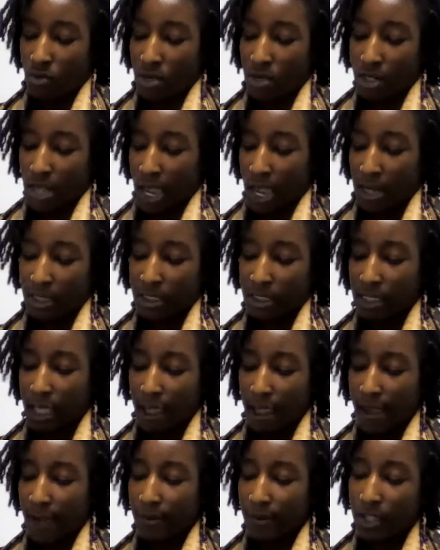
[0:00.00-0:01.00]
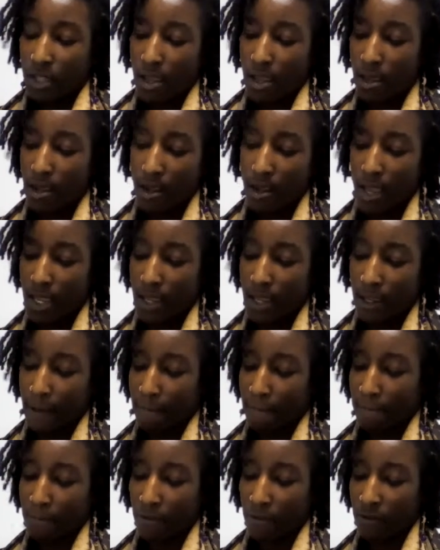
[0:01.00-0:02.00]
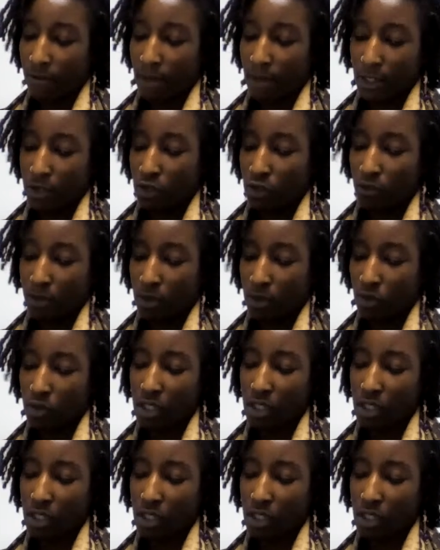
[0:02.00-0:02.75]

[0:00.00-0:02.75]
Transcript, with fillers: with the nine of staves? My Scorpio,